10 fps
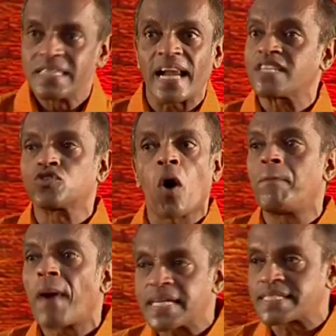there is no
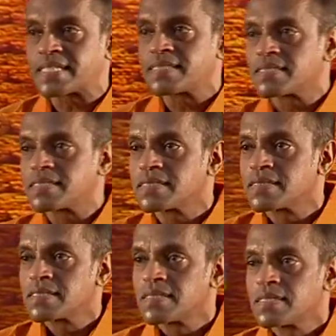but.
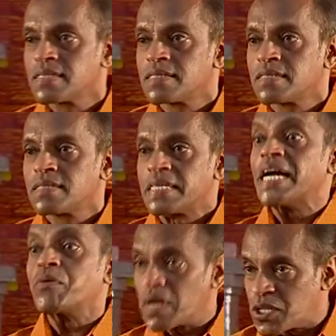
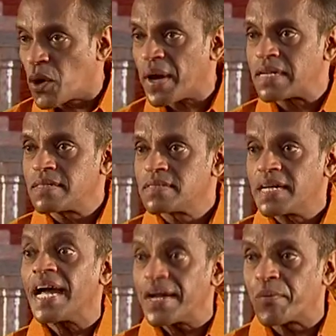It will do it.
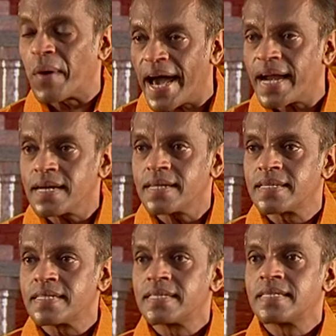It will
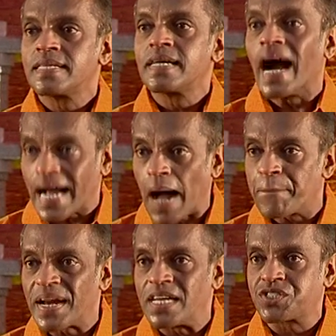
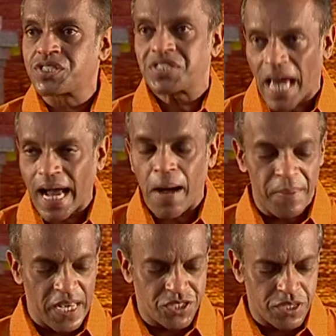accomplish. Say
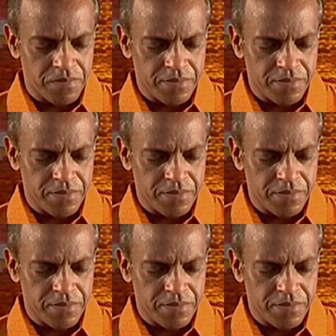accomplish.